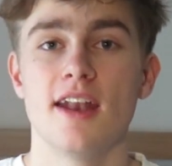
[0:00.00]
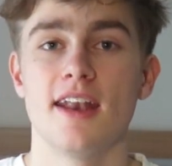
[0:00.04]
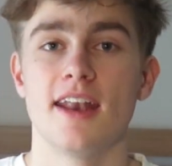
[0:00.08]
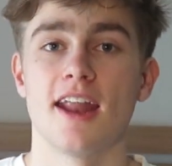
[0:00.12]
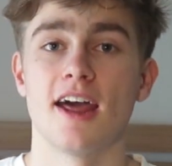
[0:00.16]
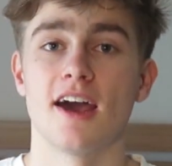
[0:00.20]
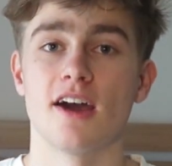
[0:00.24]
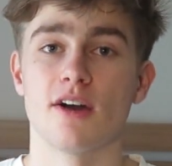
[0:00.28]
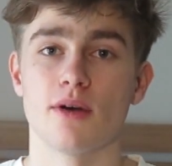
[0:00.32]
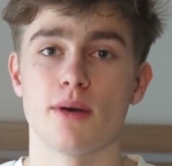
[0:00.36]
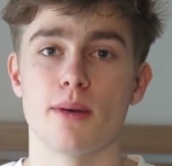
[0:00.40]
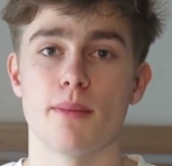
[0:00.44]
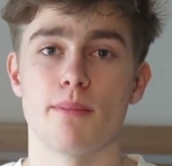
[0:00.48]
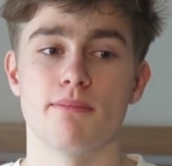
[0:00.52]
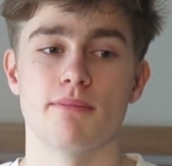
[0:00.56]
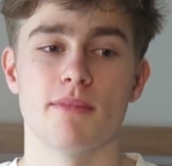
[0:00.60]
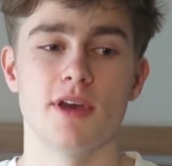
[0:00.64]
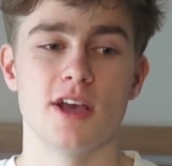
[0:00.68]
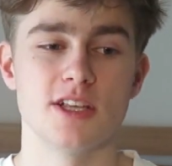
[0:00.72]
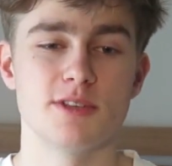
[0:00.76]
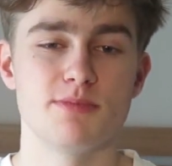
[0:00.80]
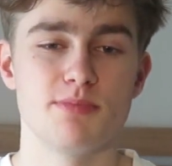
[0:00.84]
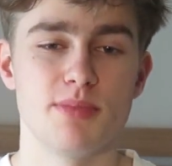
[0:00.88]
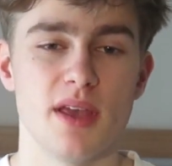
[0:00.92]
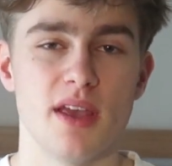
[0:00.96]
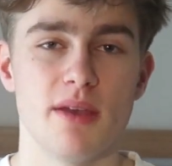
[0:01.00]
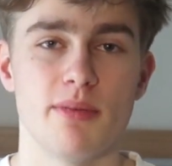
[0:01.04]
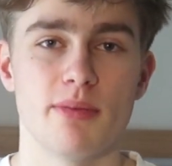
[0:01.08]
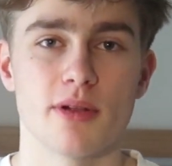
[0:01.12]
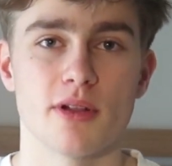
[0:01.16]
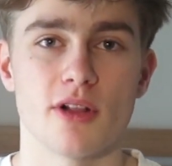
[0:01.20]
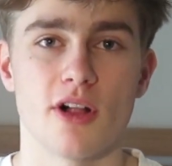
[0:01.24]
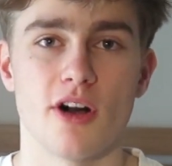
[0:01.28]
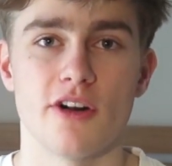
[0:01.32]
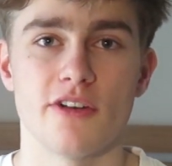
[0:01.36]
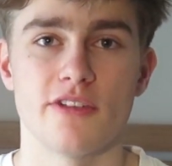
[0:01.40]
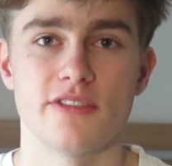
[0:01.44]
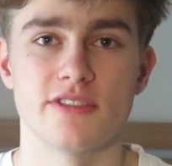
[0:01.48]
Now, most
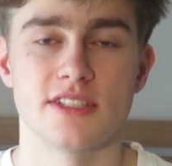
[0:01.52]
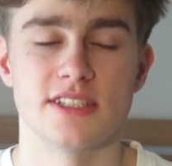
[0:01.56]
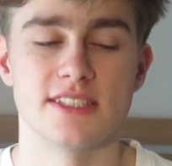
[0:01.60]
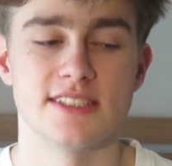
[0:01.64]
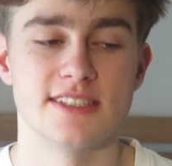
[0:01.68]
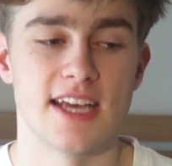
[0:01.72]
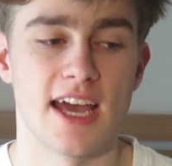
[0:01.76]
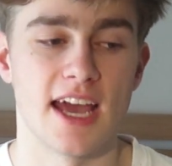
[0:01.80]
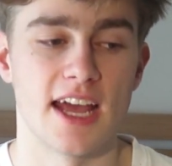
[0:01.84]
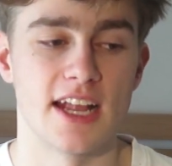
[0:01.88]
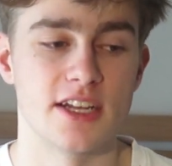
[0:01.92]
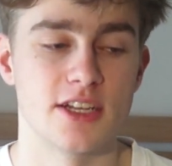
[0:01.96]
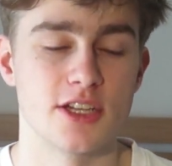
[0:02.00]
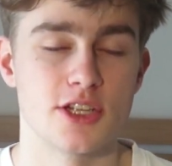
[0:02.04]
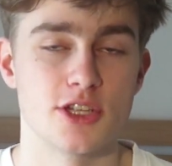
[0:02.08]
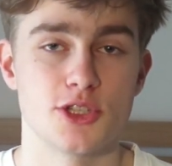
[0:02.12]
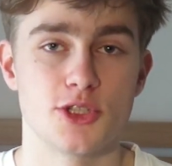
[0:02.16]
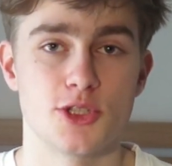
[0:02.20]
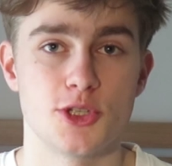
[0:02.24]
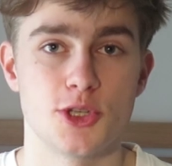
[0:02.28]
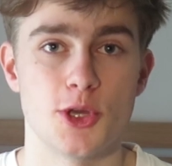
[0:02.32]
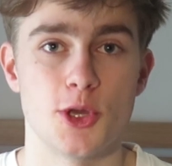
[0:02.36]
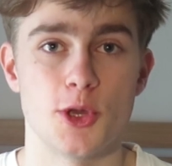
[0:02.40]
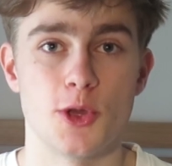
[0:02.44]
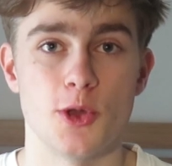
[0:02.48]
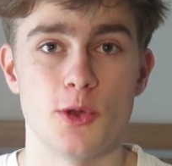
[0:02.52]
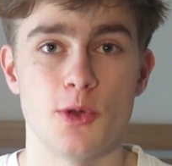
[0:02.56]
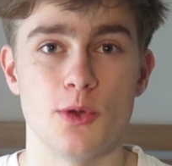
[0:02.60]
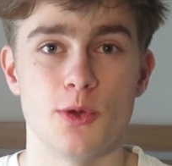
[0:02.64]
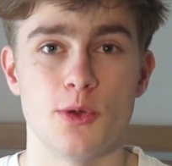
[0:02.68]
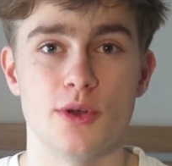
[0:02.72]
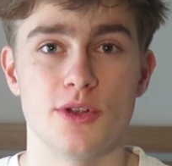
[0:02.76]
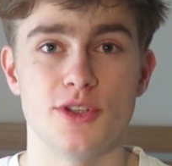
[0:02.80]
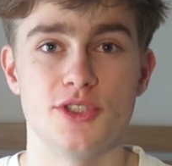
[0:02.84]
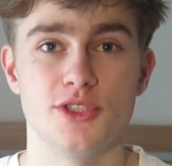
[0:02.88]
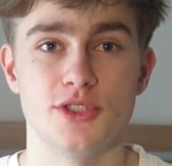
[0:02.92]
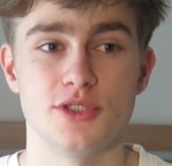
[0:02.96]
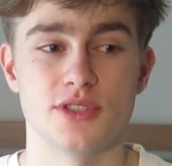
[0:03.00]
people often tend
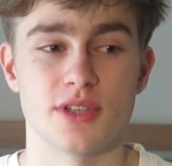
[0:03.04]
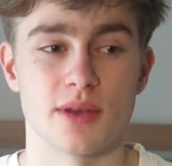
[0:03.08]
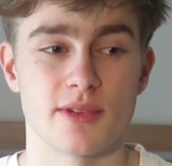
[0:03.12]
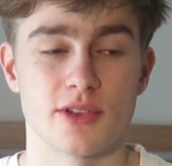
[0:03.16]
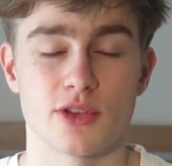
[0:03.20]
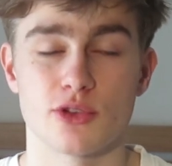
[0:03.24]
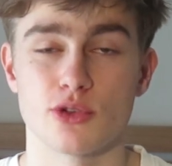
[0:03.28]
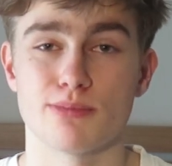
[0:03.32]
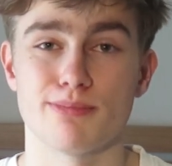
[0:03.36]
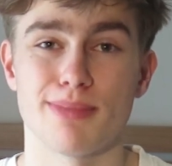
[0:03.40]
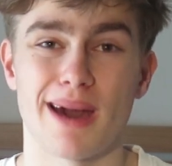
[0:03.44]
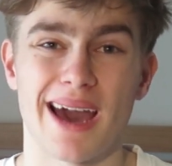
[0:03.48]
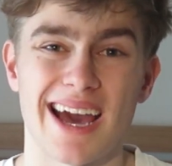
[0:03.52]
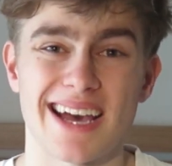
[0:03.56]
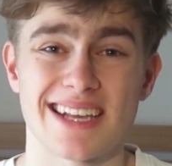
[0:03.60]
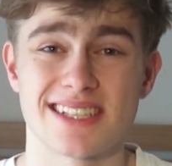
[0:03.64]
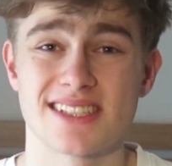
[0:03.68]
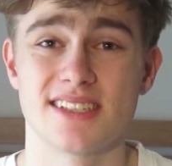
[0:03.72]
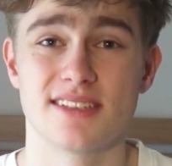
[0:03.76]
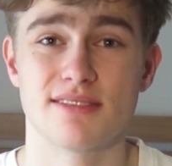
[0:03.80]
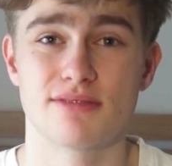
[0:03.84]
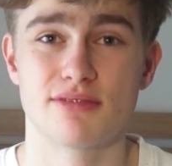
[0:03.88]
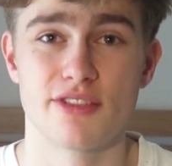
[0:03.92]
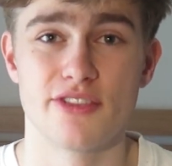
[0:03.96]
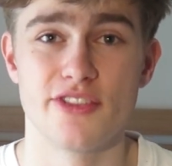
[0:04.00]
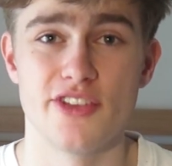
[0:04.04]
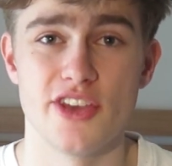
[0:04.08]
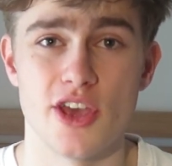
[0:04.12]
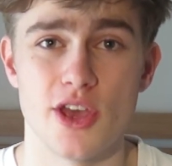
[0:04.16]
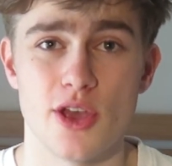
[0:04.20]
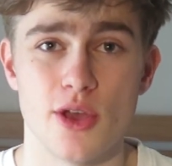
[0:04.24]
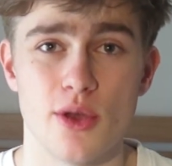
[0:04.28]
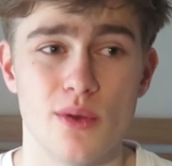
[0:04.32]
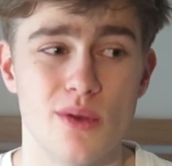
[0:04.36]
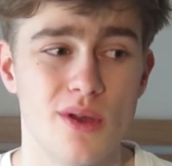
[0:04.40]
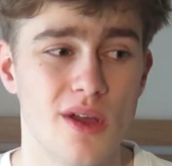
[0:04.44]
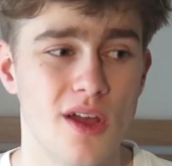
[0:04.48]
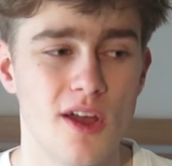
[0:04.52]
to do something called passive
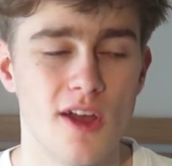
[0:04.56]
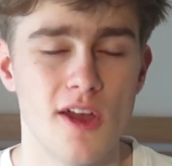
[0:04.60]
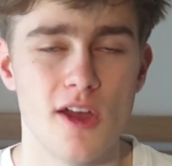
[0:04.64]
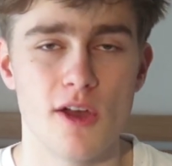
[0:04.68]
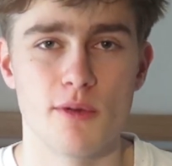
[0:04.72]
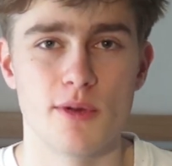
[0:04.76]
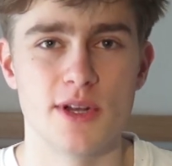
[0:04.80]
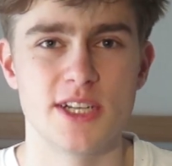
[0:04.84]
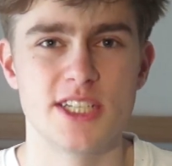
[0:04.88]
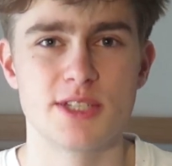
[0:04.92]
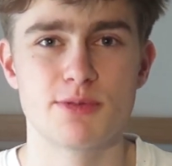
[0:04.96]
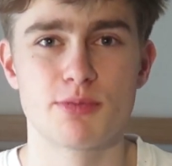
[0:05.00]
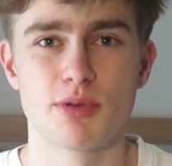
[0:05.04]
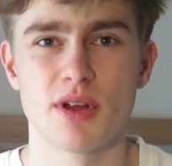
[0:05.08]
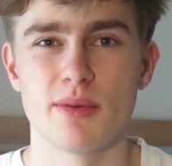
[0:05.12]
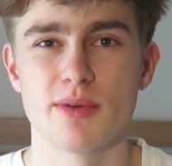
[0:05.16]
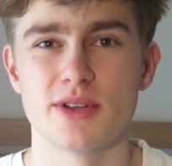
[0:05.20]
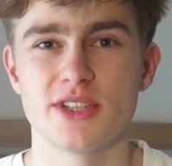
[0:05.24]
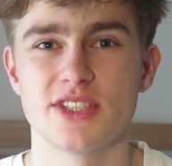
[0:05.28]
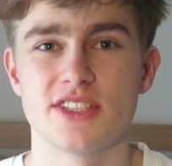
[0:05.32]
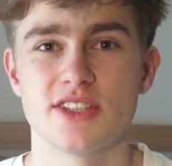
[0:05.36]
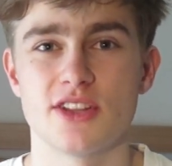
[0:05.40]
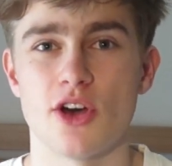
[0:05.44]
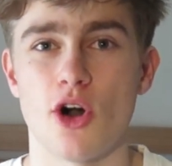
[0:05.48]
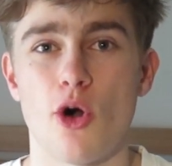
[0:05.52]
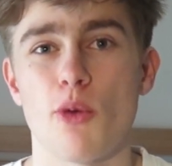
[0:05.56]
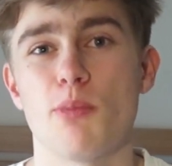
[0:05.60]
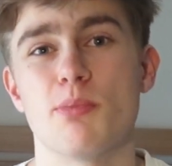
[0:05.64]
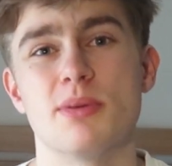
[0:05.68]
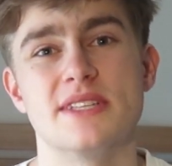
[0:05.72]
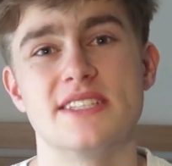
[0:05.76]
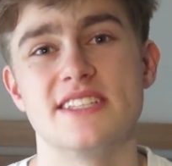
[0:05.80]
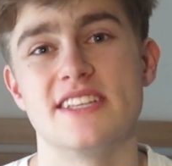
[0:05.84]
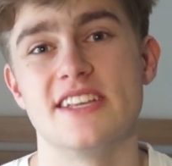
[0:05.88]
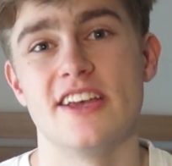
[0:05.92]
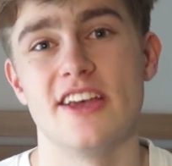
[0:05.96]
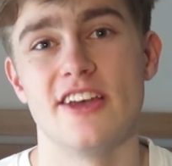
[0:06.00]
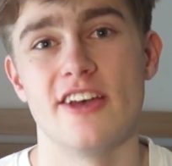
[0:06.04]
review, which is pretty much the
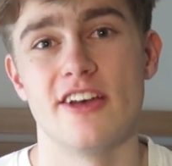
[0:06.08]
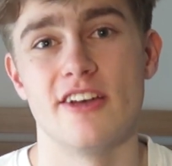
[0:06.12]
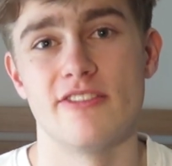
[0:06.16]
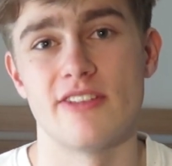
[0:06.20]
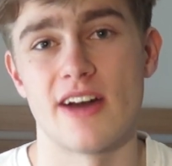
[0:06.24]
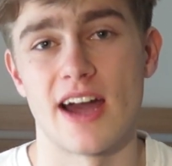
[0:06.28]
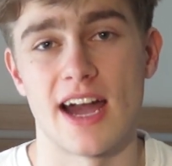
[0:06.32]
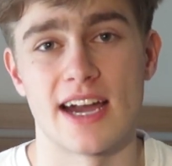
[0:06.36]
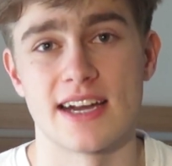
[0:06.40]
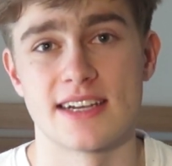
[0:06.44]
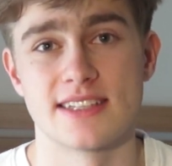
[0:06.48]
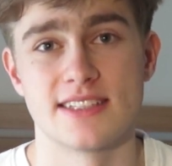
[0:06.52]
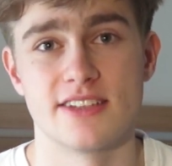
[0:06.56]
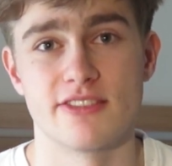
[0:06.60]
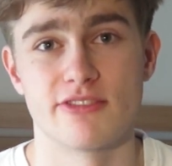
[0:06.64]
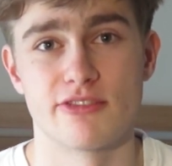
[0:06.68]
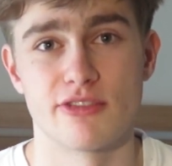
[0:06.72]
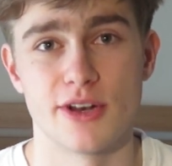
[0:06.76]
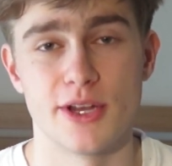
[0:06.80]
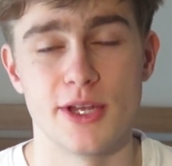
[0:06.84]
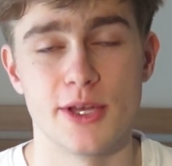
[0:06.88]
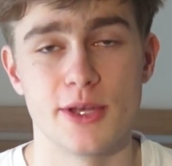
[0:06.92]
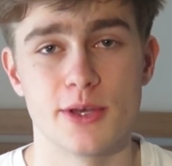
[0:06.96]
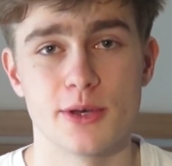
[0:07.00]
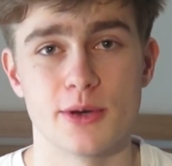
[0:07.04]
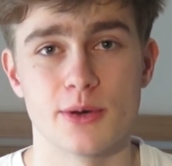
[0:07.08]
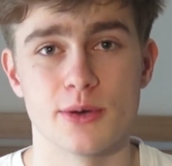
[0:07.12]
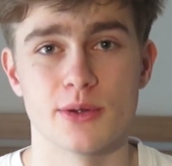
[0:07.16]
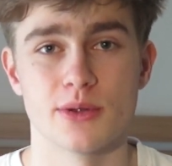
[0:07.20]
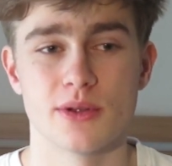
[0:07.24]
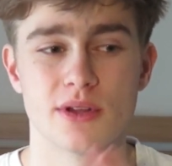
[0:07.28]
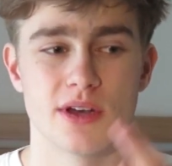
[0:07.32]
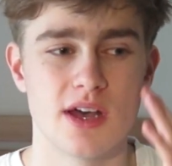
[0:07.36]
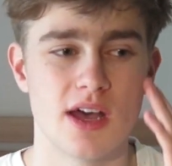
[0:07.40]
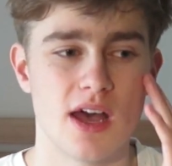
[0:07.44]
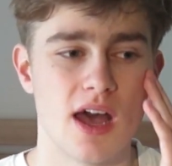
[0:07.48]
opposite of active recall.